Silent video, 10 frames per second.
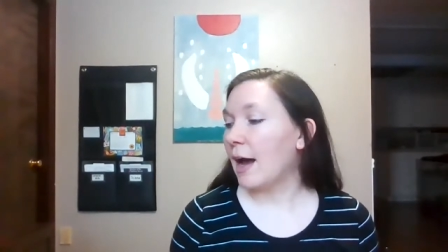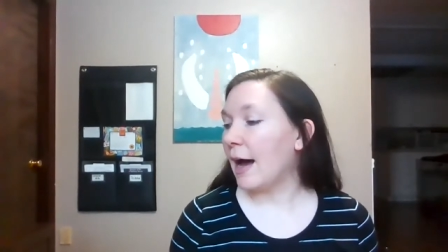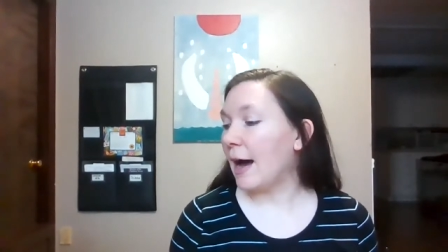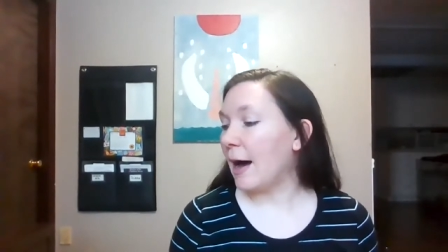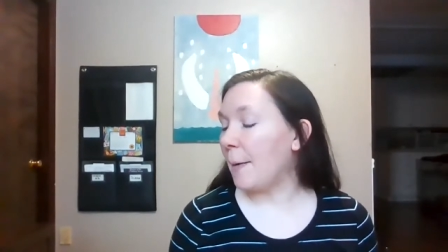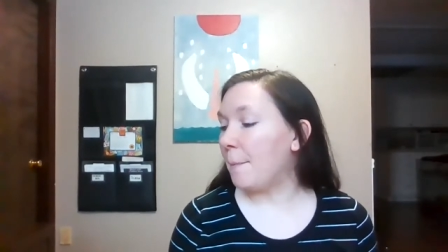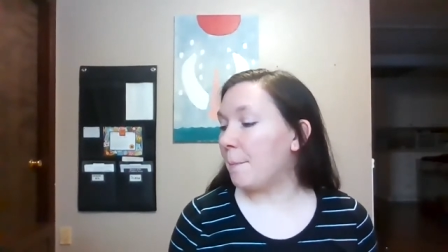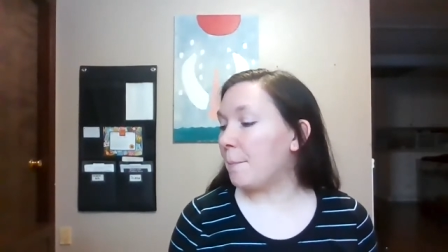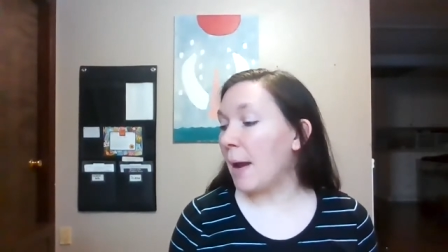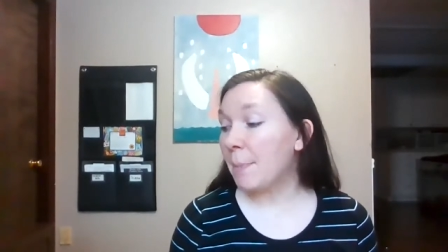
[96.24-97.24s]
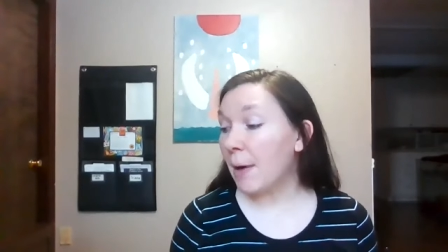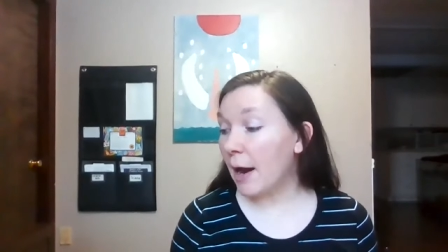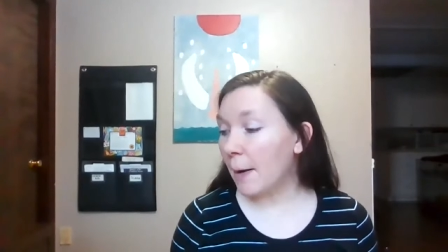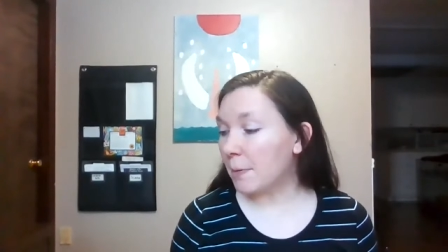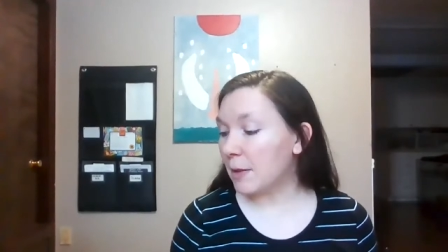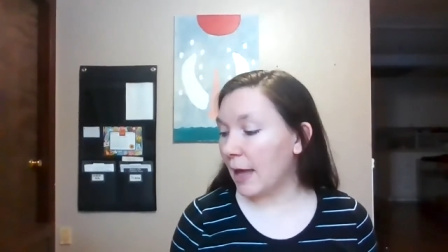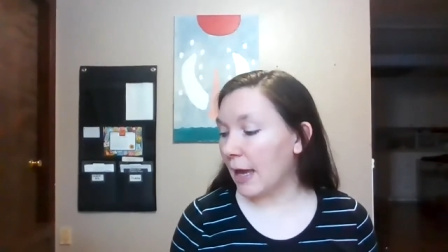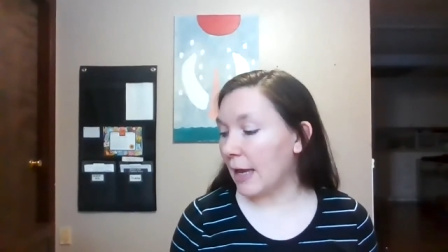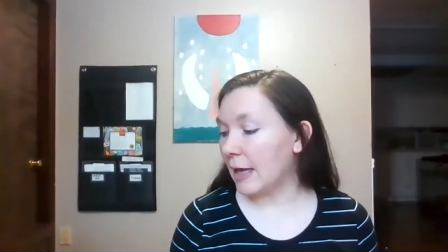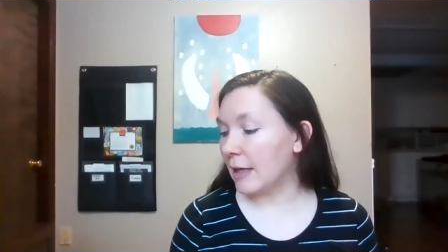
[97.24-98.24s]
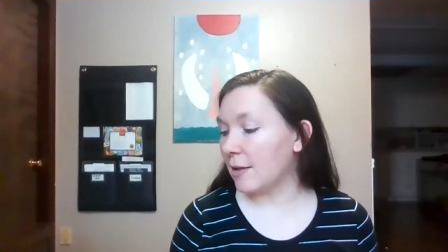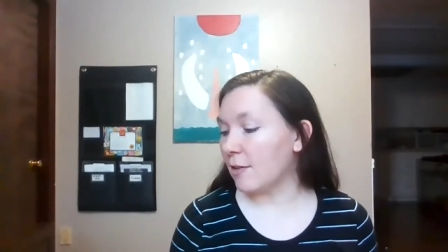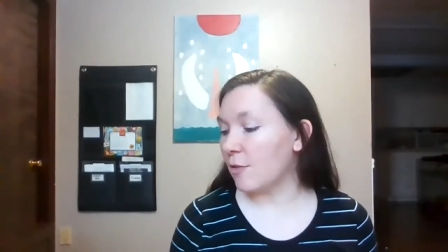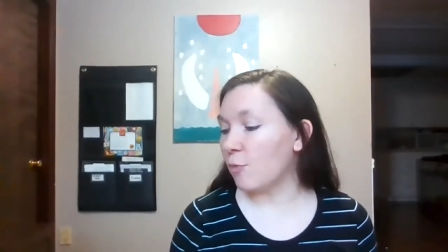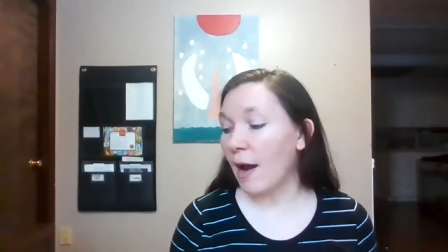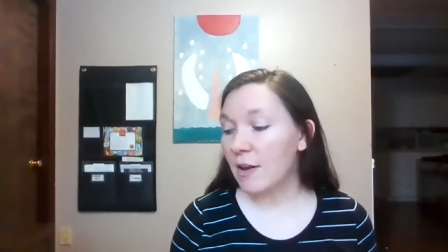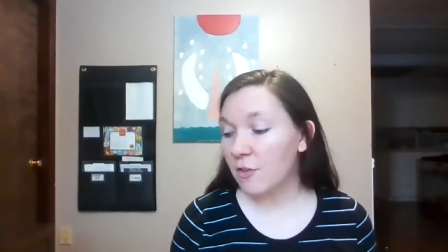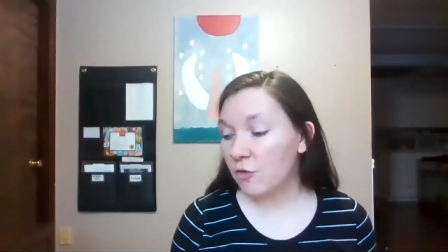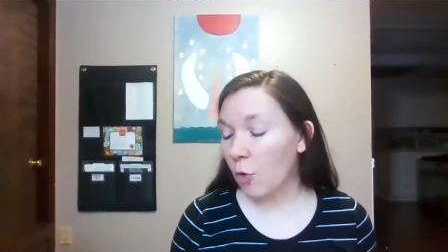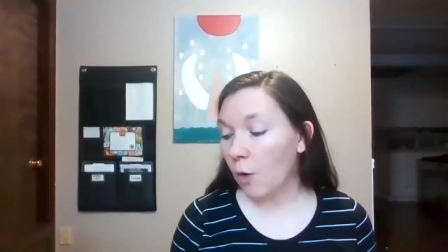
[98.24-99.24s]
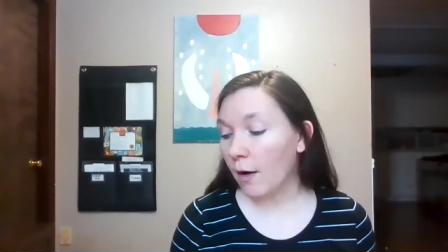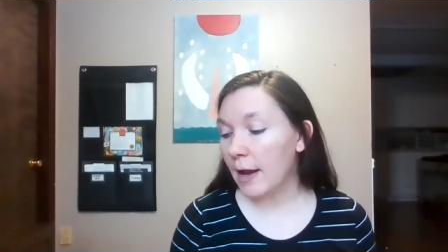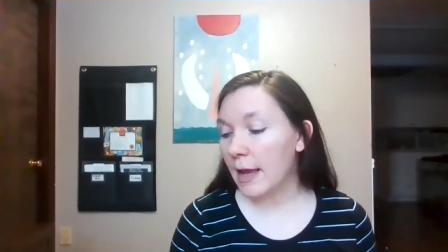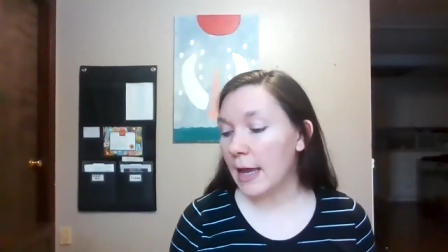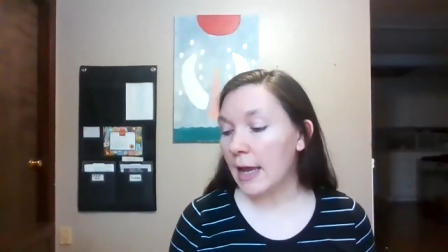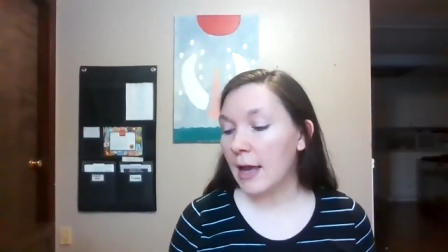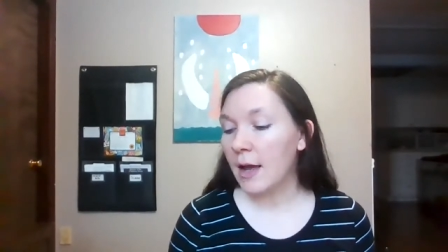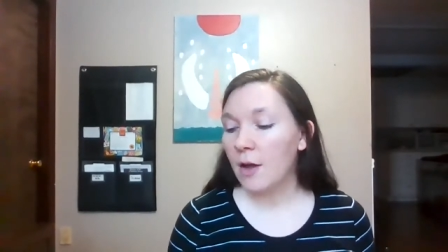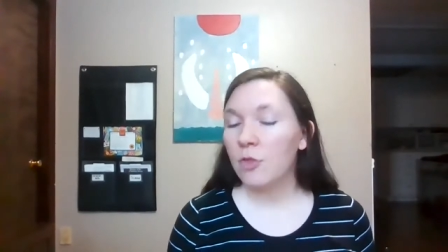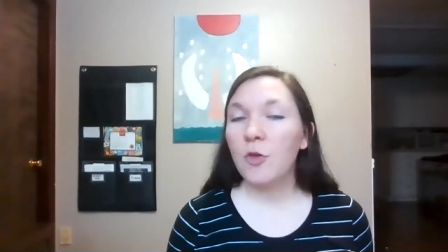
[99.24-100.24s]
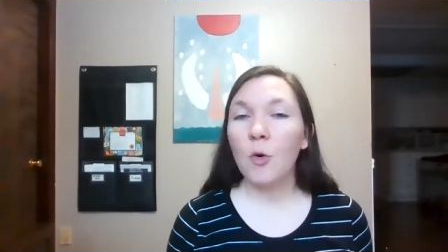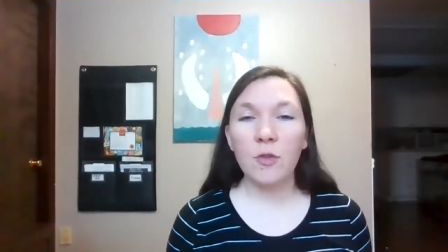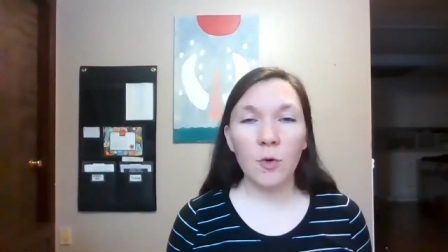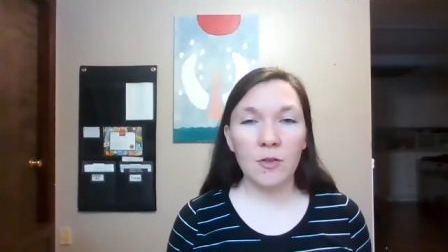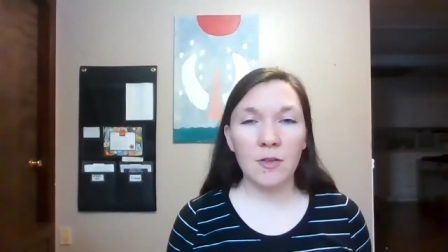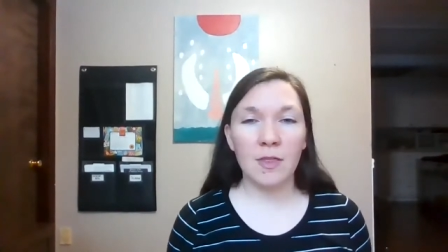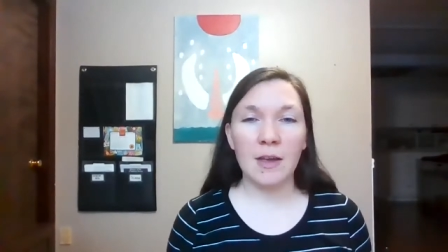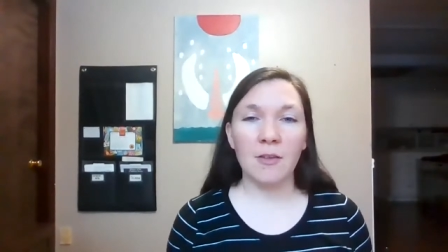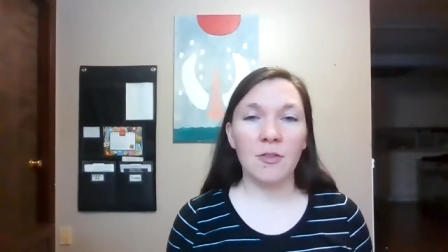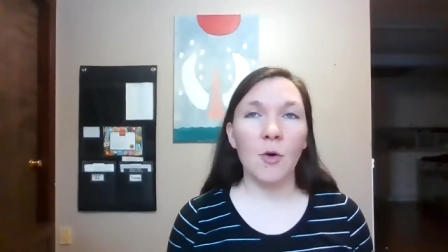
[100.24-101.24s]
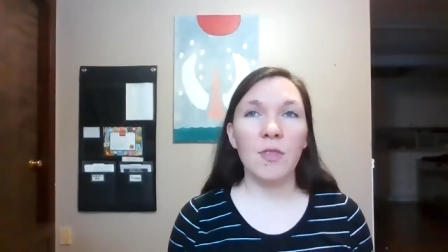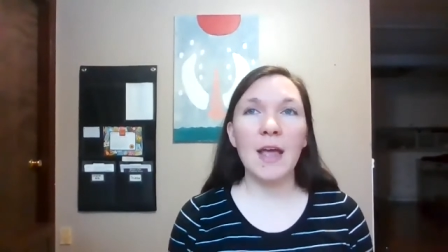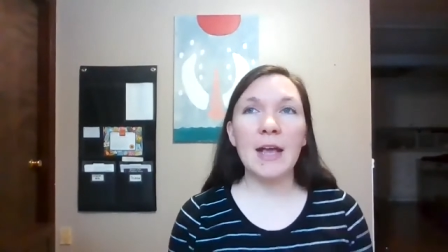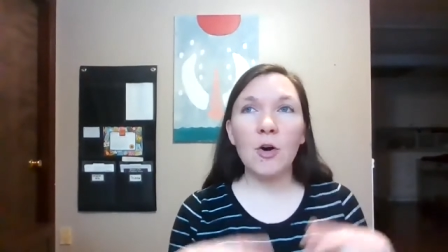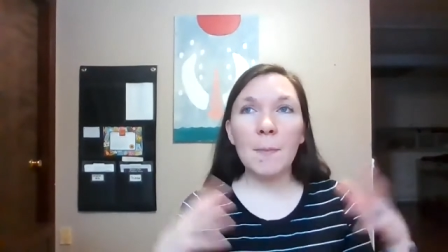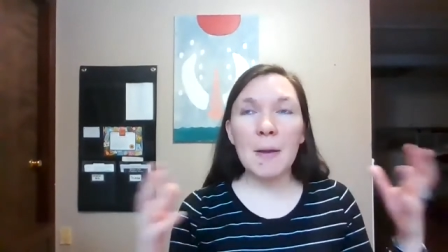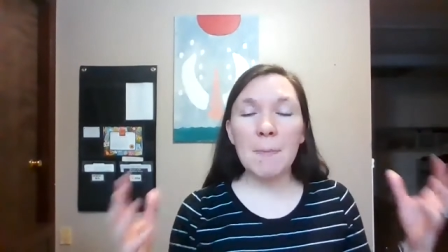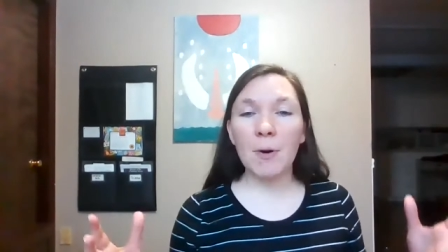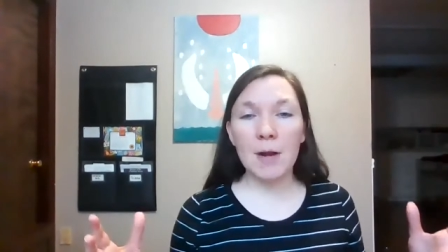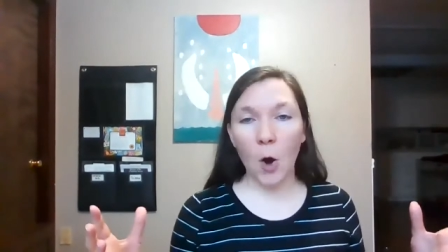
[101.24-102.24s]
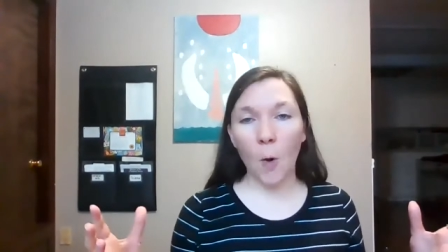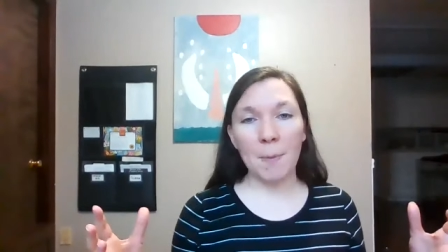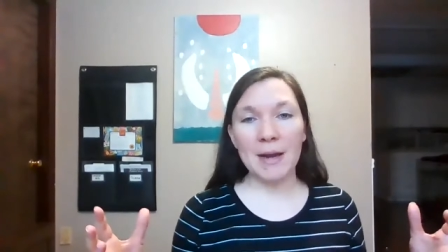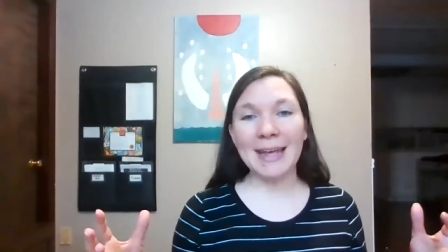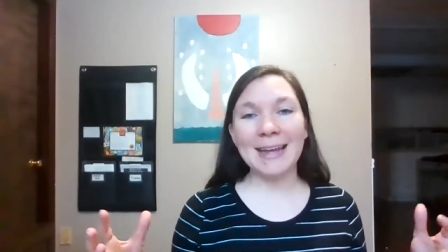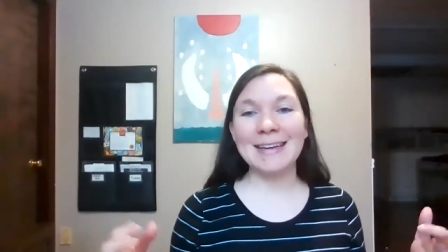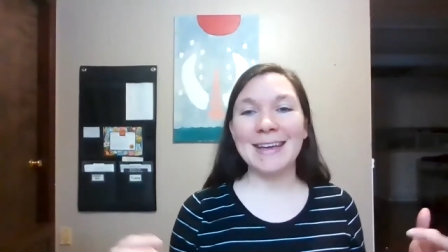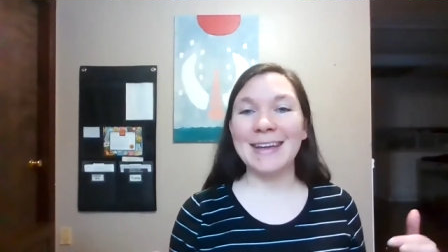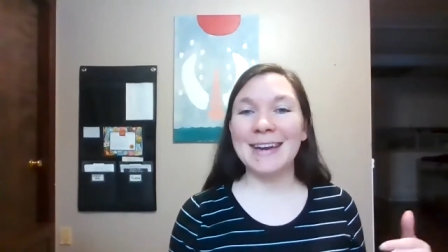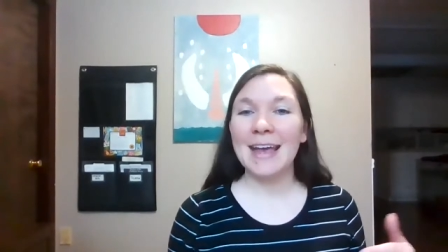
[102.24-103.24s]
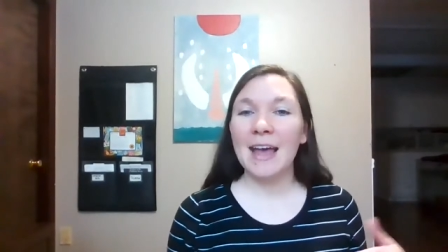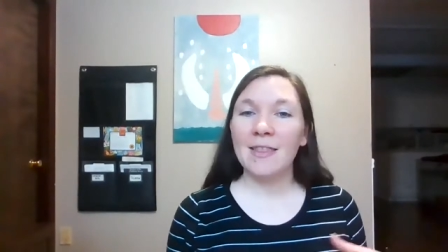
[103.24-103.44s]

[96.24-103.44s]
uh, paper airplanes, write a story, those sorts of things. So they could be pretty open ended.